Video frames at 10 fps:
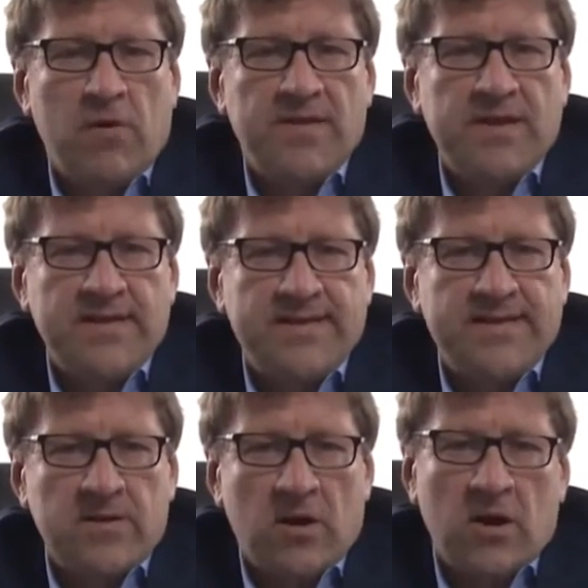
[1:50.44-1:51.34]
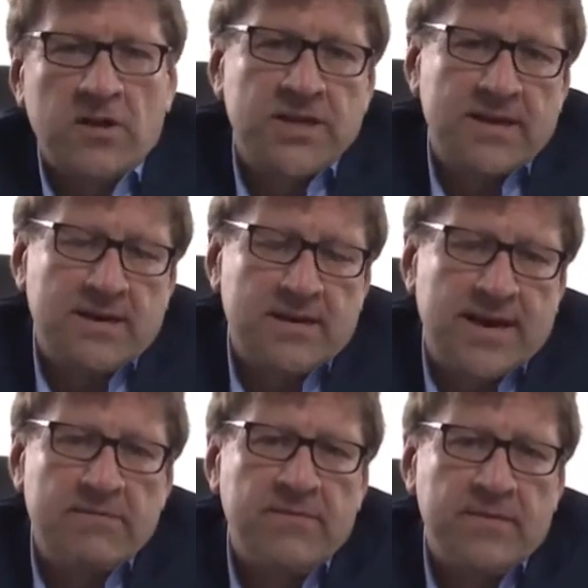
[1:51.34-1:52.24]
For the technological
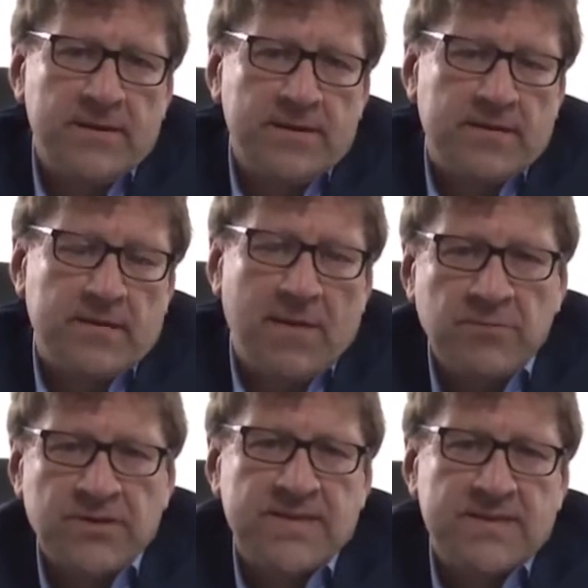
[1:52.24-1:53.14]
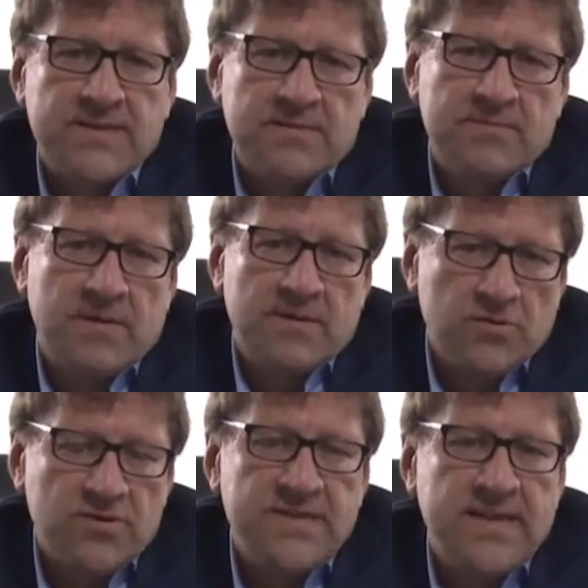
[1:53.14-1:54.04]
equivalent, the MIMO system,
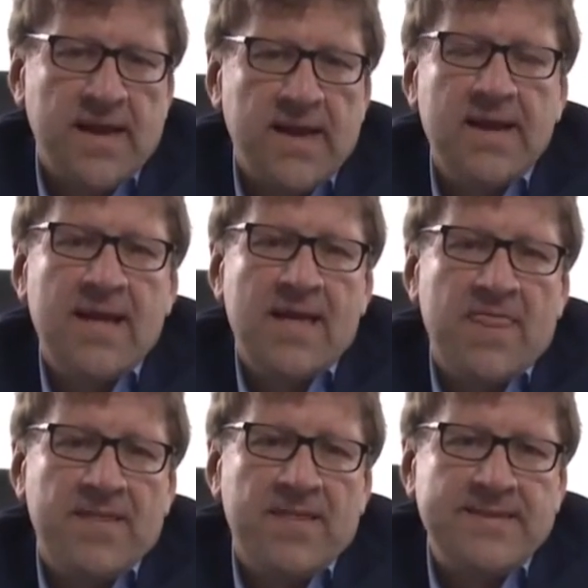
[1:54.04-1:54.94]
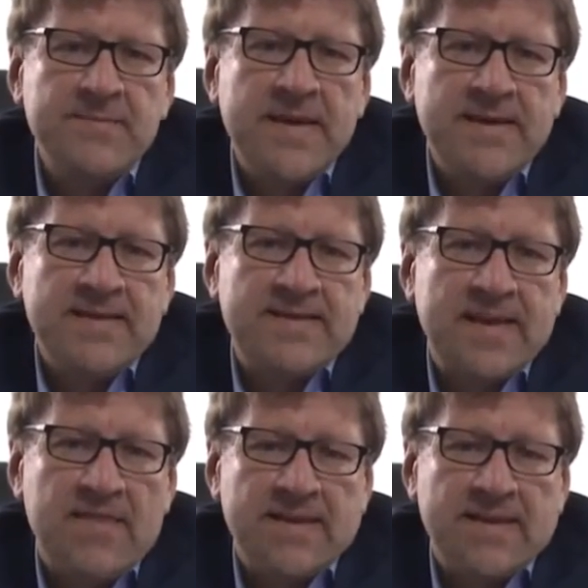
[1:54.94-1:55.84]
so to say, this means
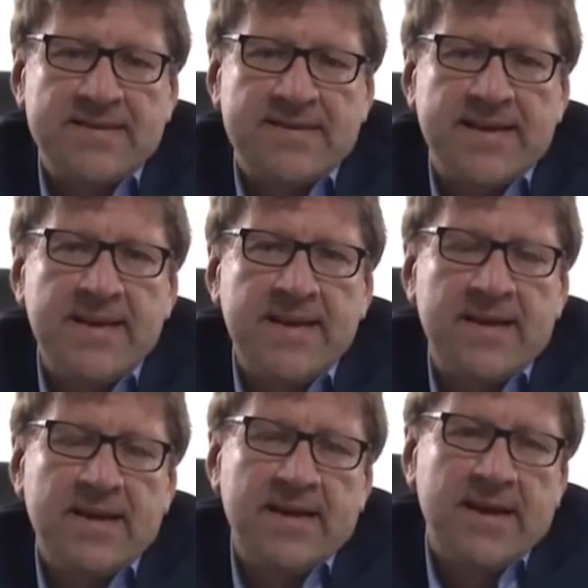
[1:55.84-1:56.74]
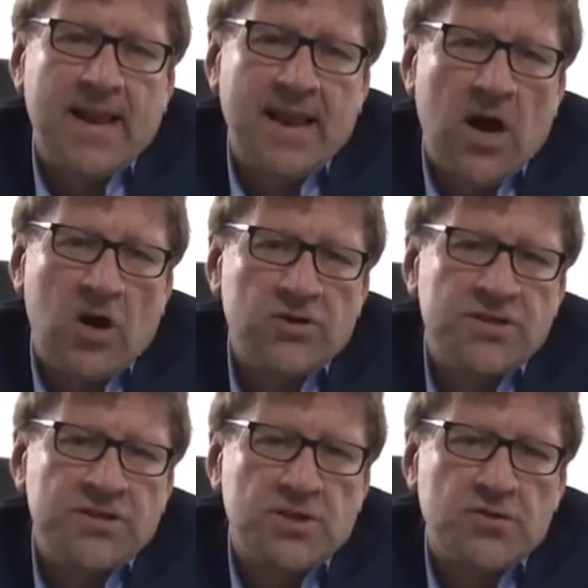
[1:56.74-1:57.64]
that the technique
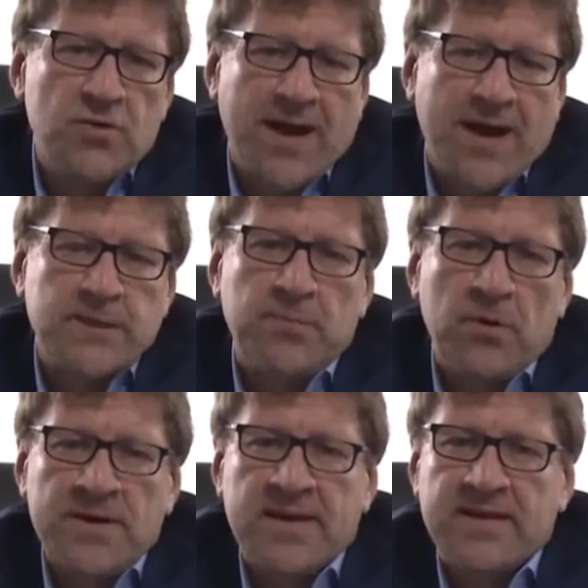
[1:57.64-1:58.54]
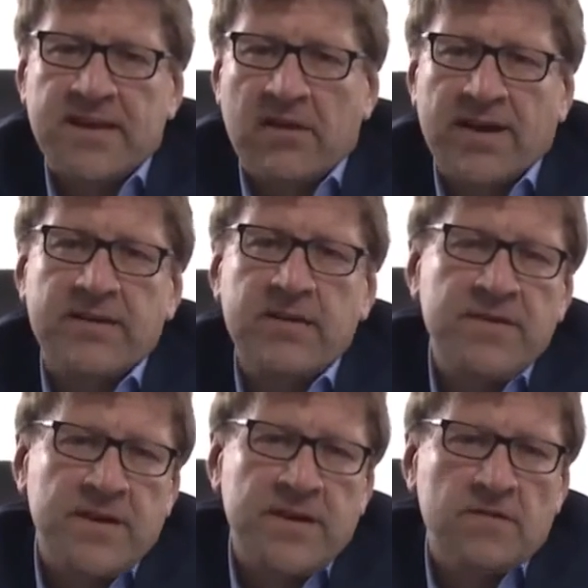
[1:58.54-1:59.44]
allows to exploit
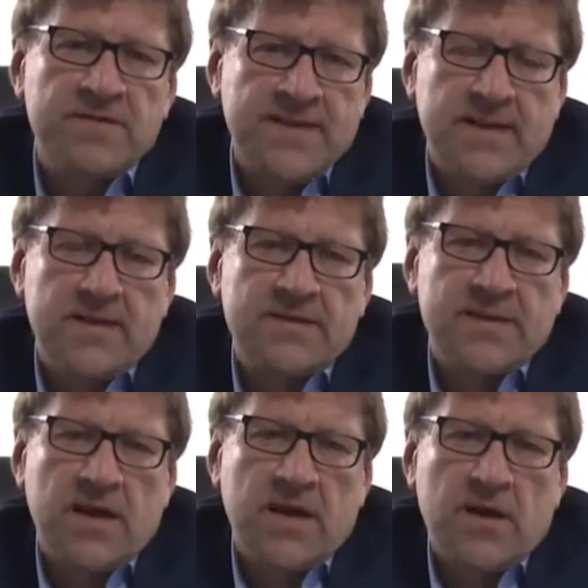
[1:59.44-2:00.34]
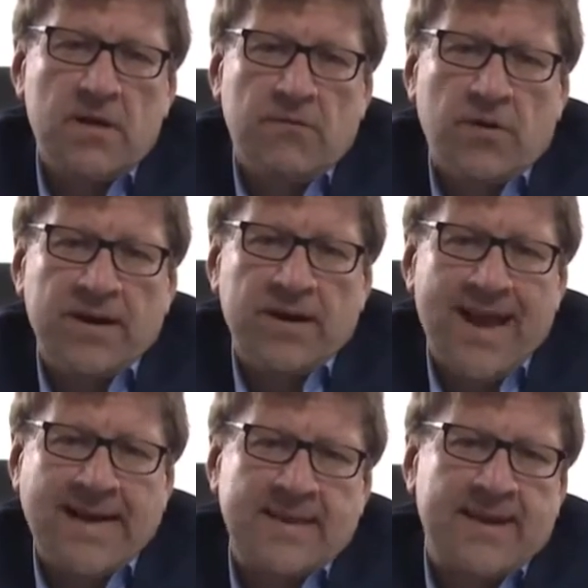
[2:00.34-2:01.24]
directivity of signals for an
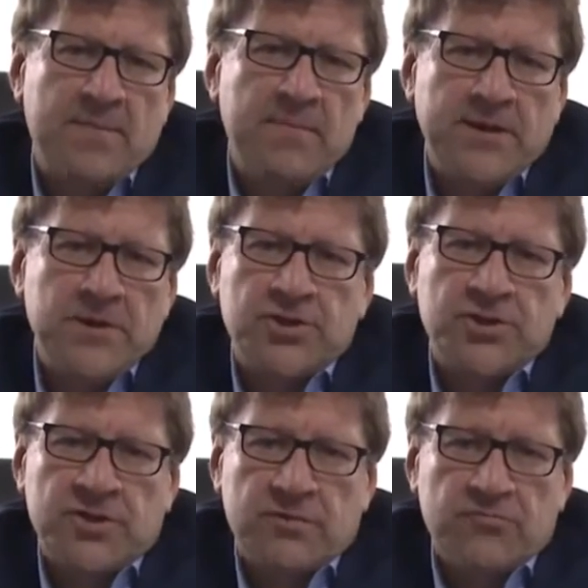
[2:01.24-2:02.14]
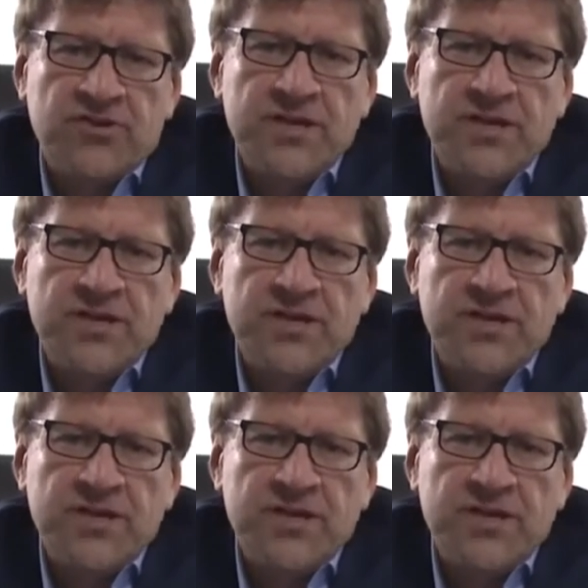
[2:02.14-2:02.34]
extra dimension or a